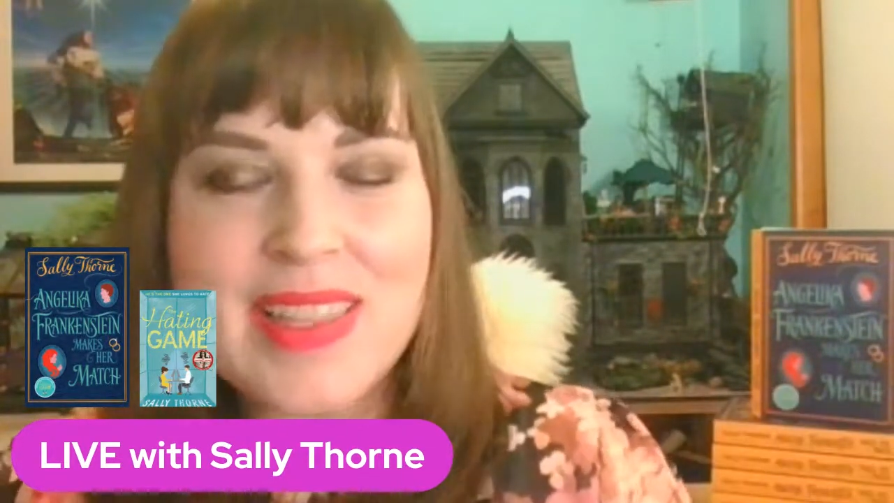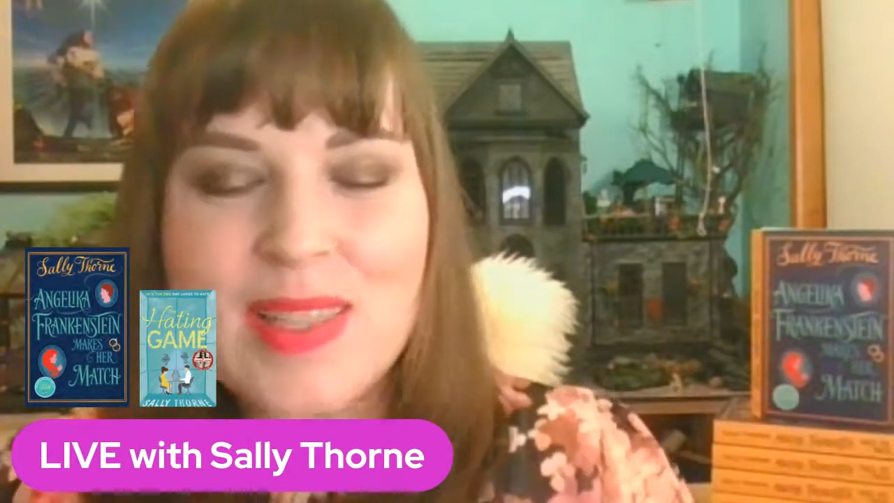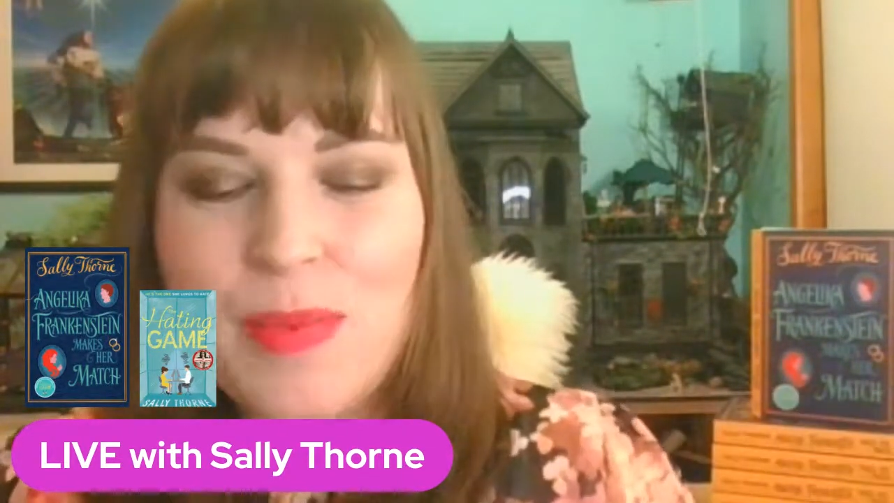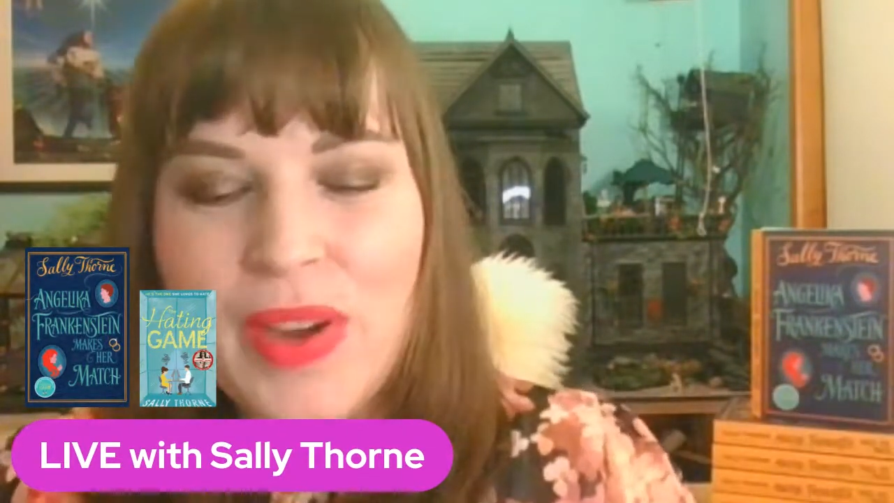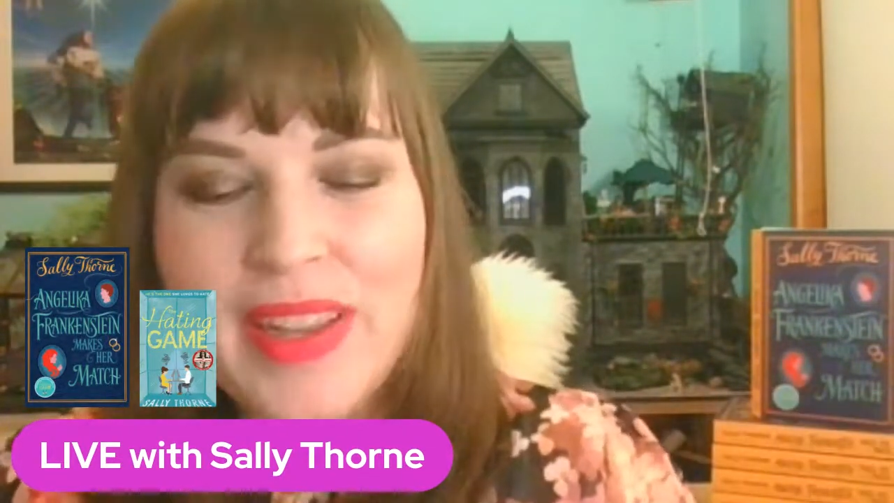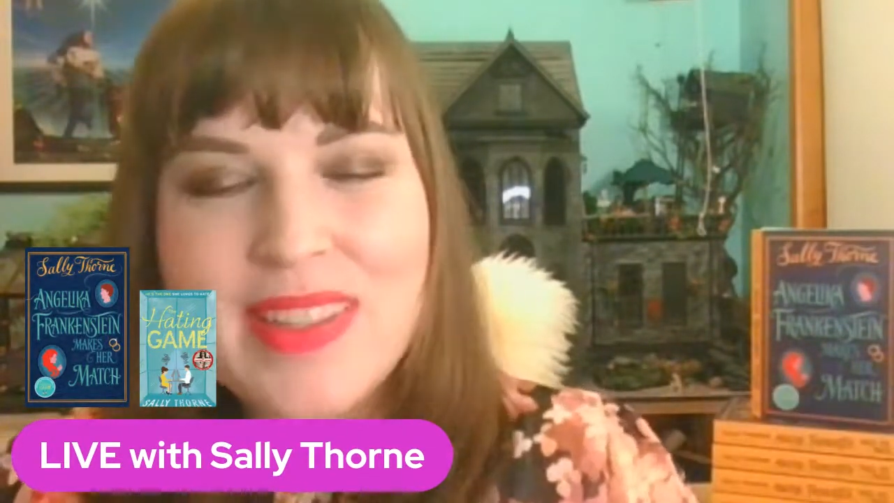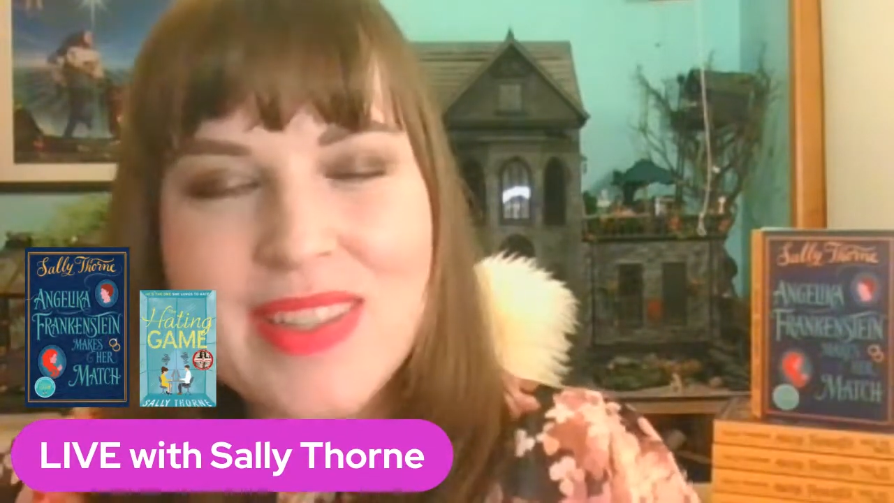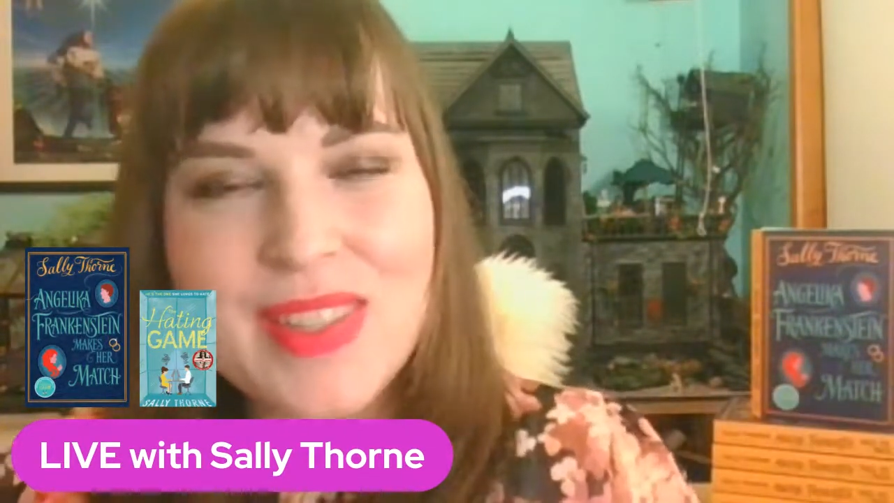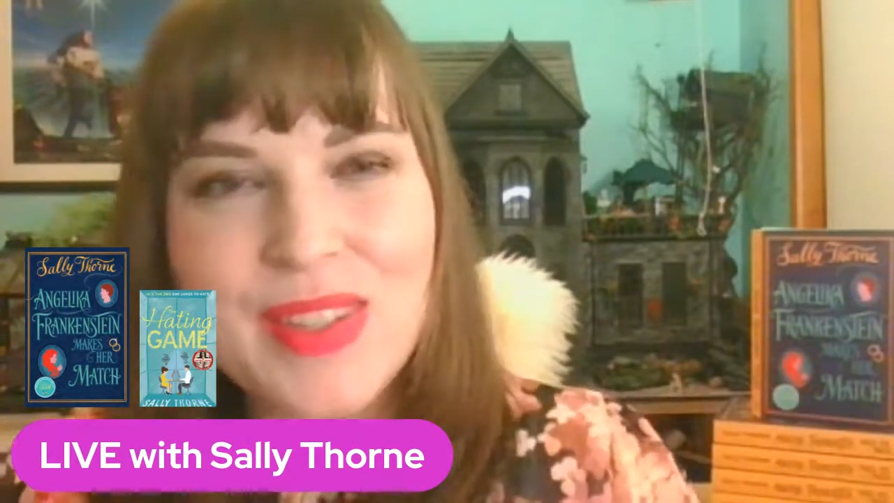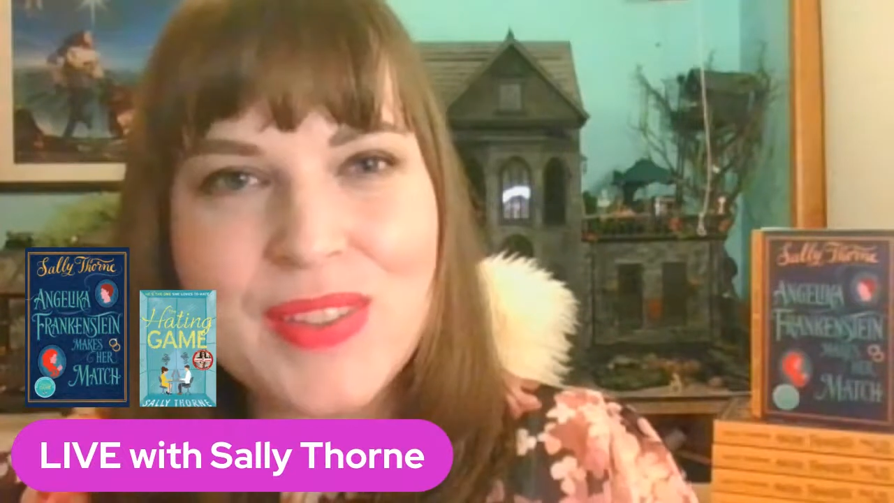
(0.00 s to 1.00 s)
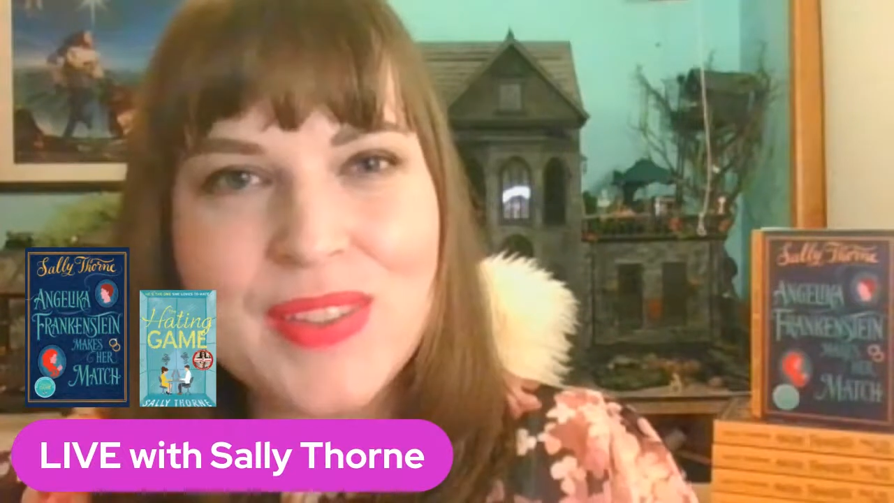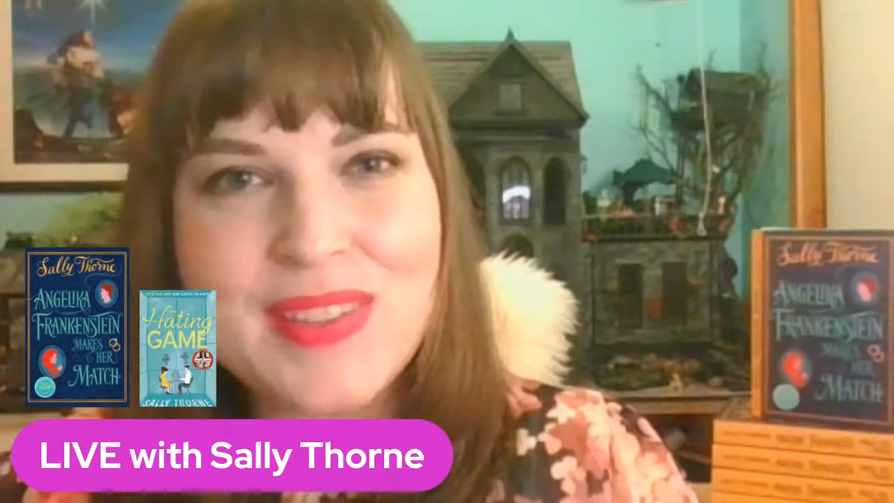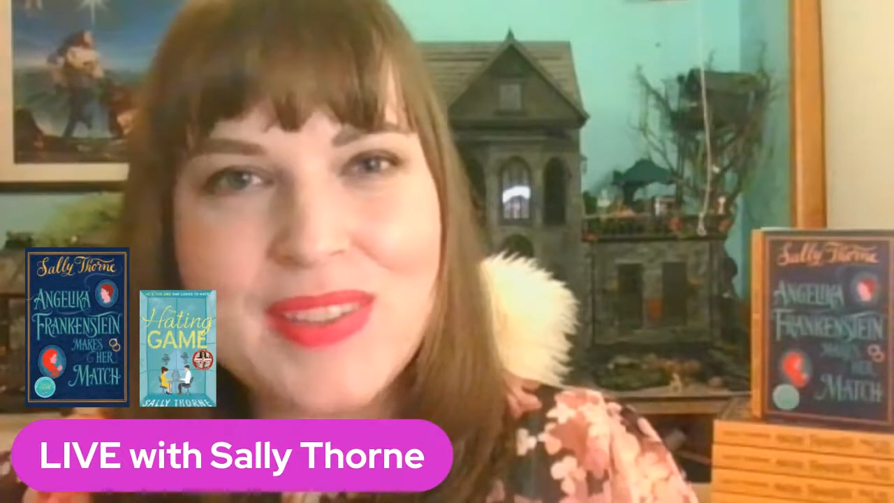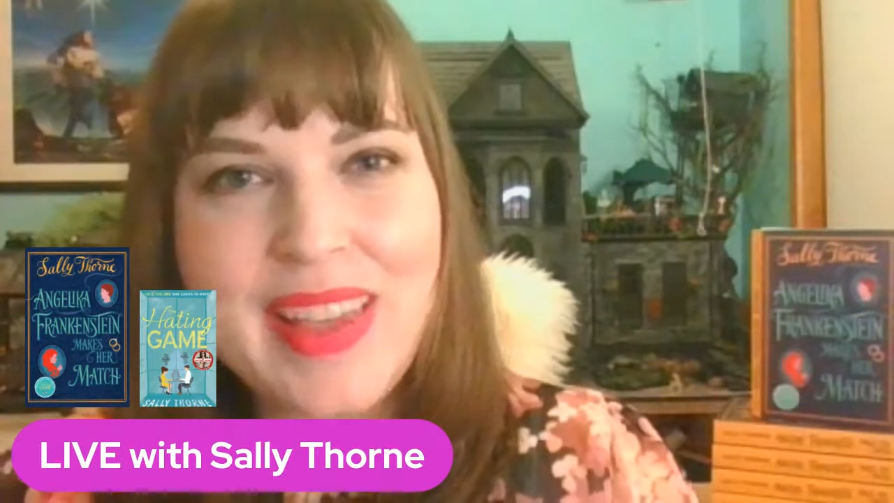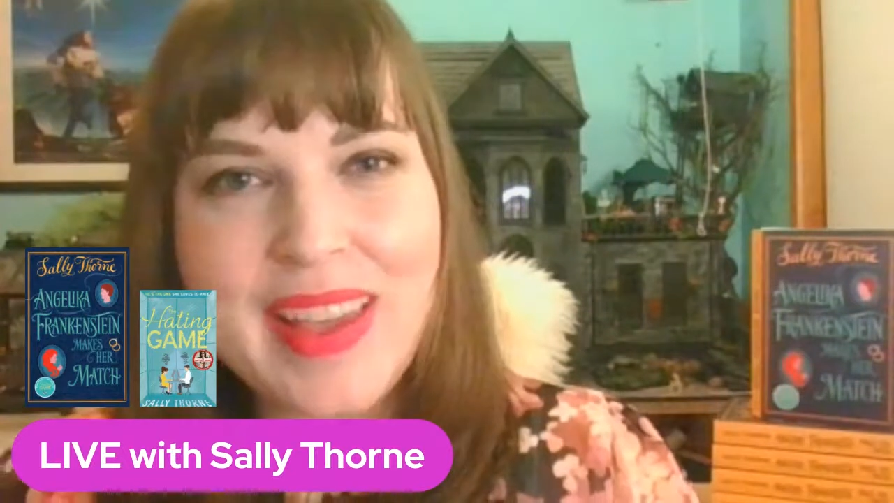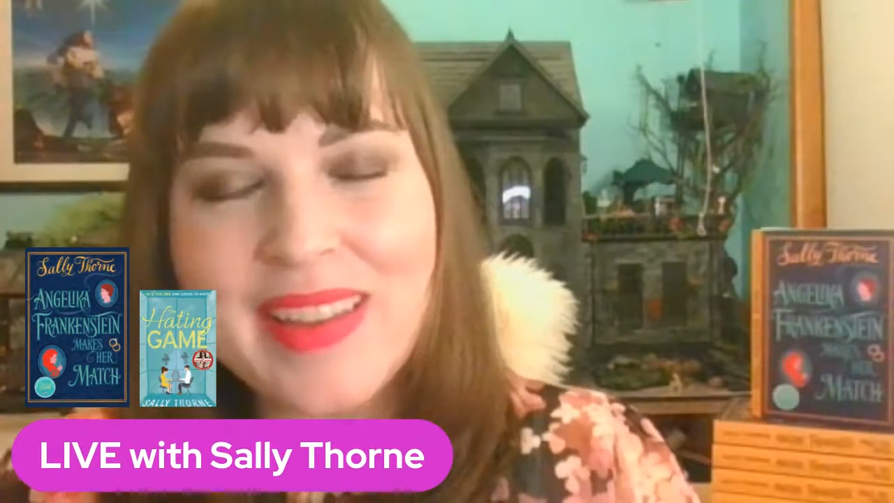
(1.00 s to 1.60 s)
point. So yeah.